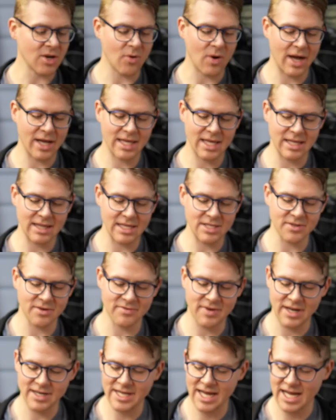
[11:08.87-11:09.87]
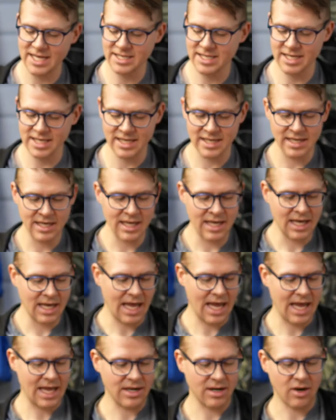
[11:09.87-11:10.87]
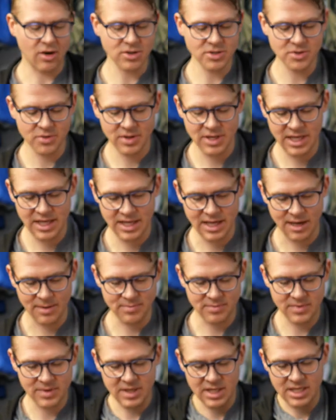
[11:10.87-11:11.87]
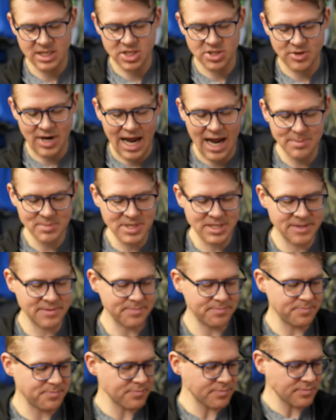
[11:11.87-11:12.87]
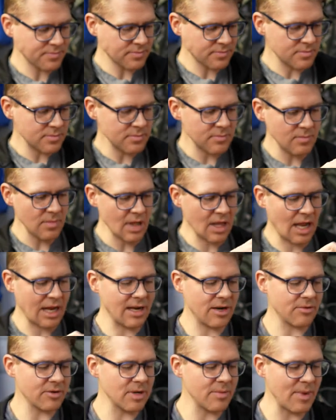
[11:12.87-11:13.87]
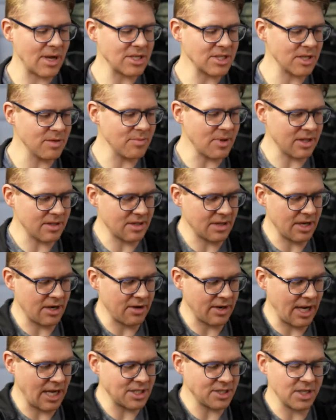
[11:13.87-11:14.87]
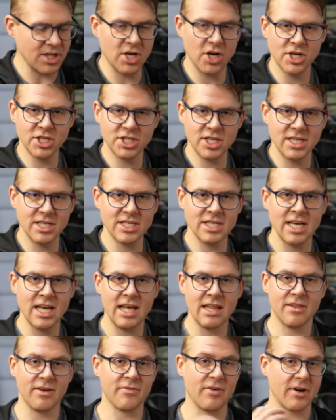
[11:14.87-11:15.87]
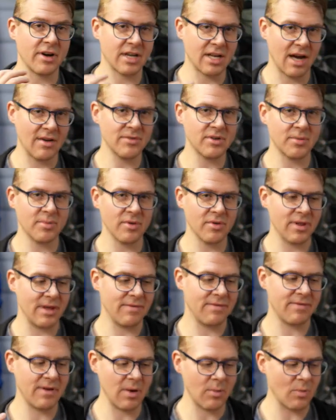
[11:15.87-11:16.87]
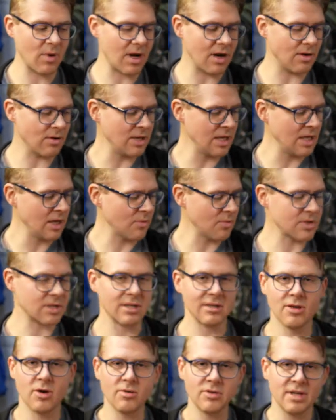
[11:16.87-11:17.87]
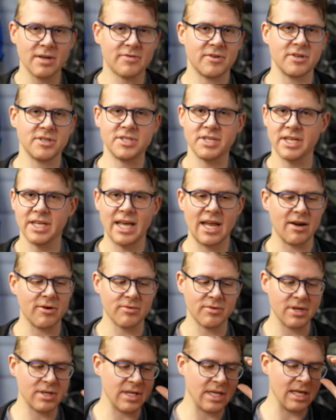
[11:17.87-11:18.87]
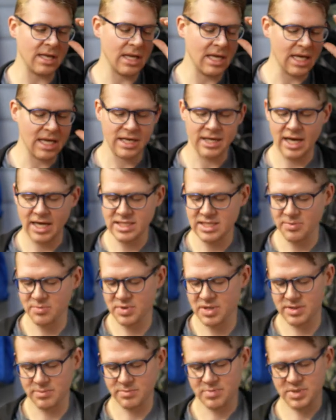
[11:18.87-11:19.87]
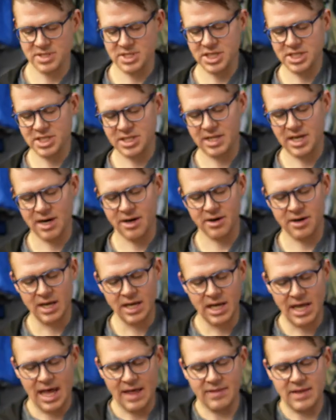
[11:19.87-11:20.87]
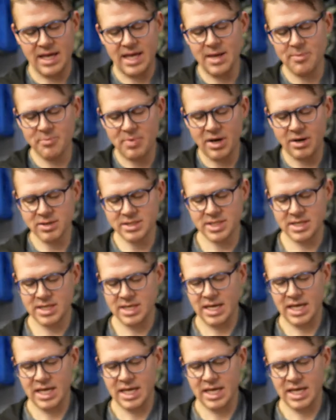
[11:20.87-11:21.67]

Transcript: go hiking. These are fantastic. And also the, um, the straps, I didn't really mention, but they're nicely cushioned. They're very comfortable. They fit well. With the load lifters, you can get it really nice and positioned there. And the hip belt